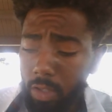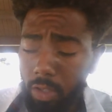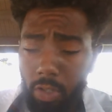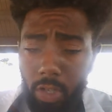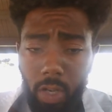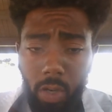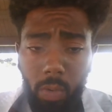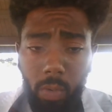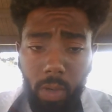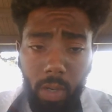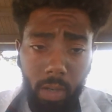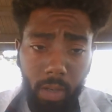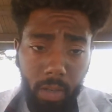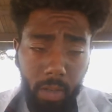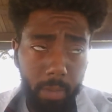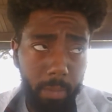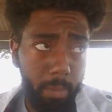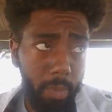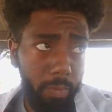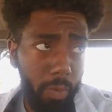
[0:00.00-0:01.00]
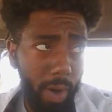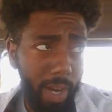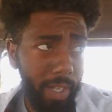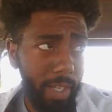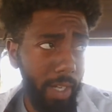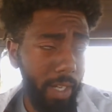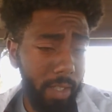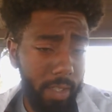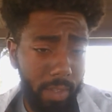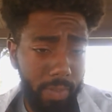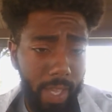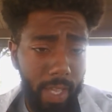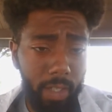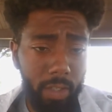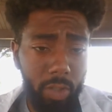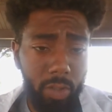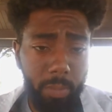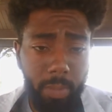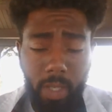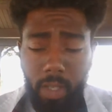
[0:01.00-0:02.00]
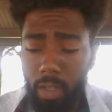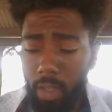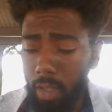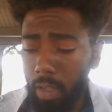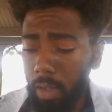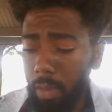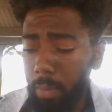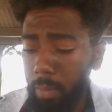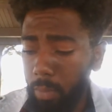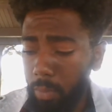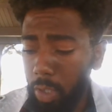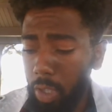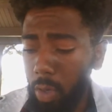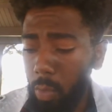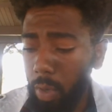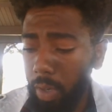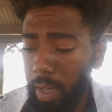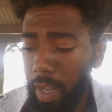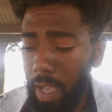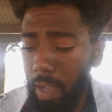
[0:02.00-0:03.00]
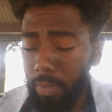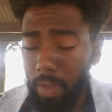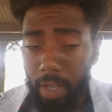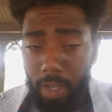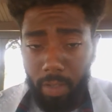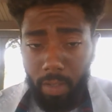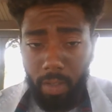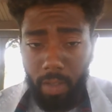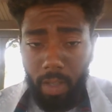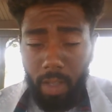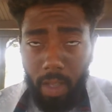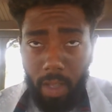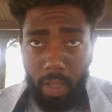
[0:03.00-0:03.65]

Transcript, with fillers: You know, um, before I get into that a little bit, um, you know, we're gonna have like,